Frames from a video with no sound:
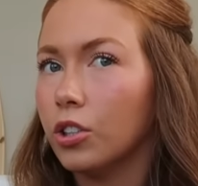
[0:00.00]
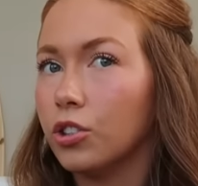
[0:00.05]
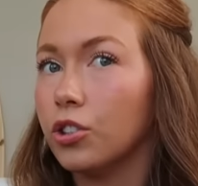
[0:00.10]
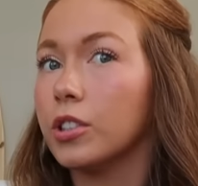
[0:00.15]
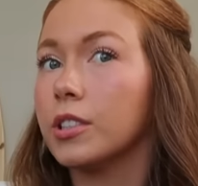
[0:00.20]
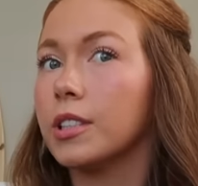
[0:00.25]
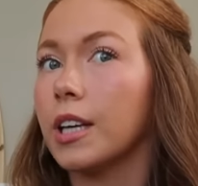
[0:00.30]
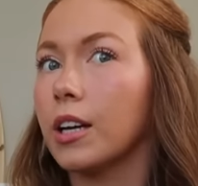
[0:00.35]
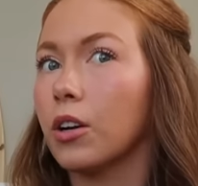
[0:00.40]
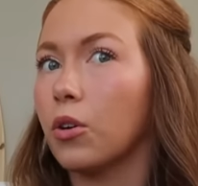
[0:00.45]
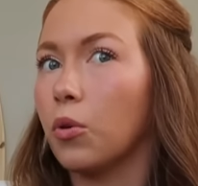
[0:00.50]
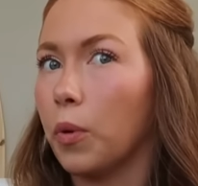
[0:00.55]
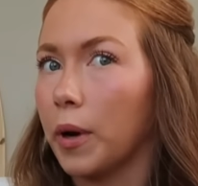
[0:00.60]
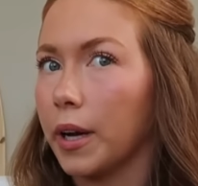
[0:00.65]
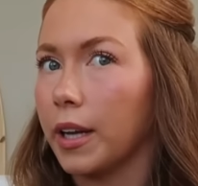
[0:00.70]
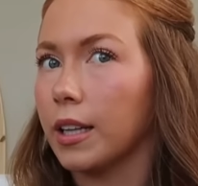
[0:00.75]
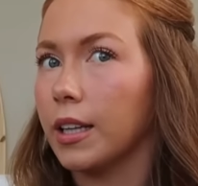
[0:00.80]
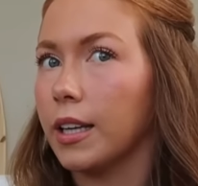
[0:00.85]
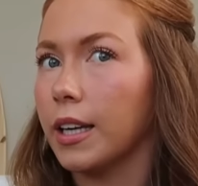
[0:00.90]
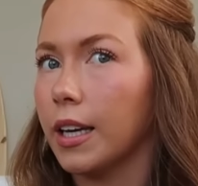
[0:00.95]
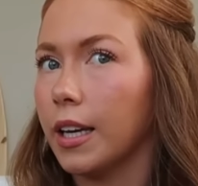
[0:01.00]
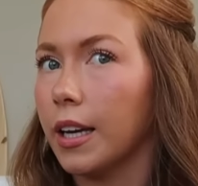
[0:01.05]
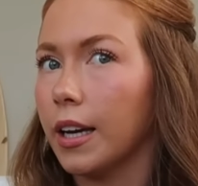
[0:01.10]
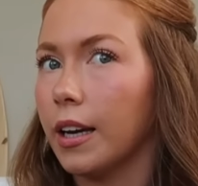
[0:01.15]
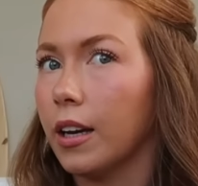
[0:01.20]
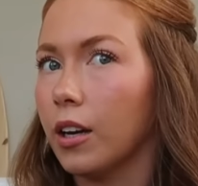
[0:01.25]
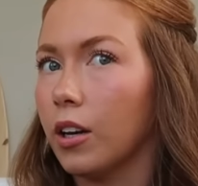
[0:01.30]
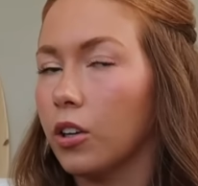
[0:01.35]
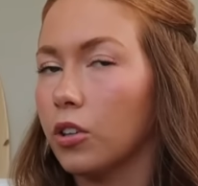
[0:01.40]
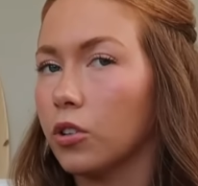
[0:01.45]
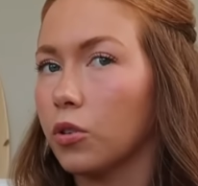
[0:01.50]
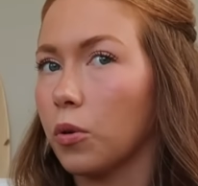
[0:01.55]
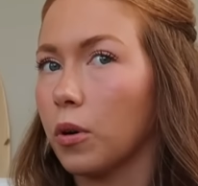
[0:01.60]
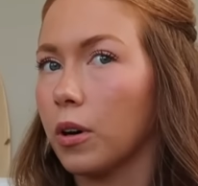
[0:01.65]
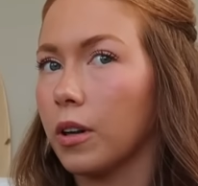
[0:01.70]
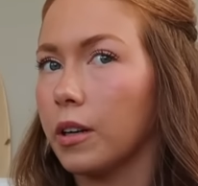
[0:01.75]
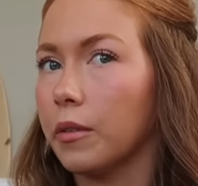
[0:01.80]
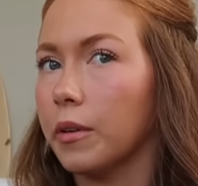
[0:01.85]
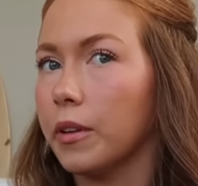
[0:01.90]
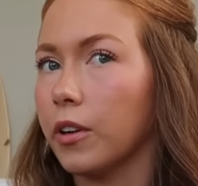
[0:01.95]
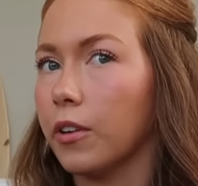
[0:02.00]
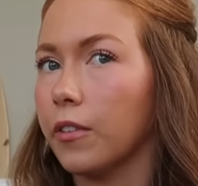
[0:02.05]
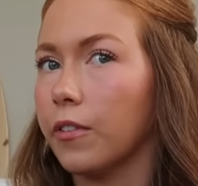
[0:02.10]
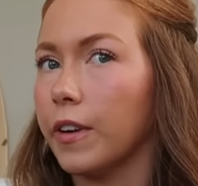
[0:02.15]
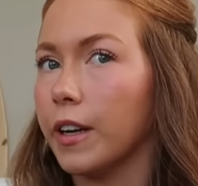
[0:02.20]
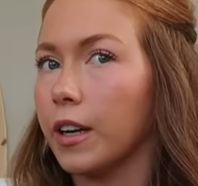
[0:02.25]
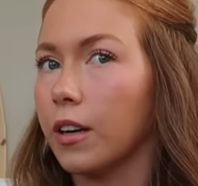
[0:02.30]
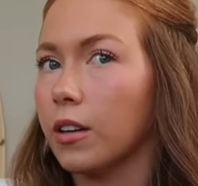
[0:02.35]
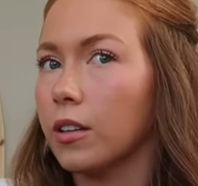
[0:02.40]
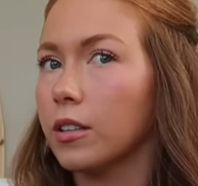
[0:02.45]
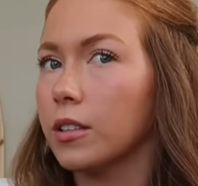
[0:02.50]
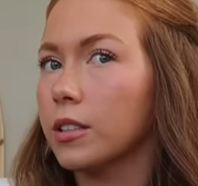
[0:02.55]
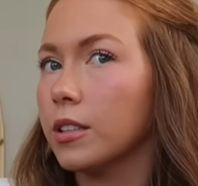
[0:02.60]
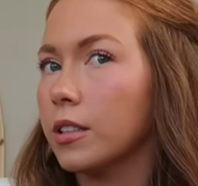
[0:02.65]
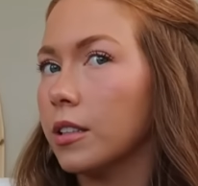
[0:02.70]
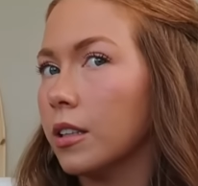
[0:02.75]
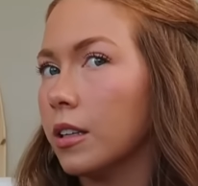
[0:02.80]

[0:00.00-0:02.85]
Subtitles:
just like quickly twirl it with your fingers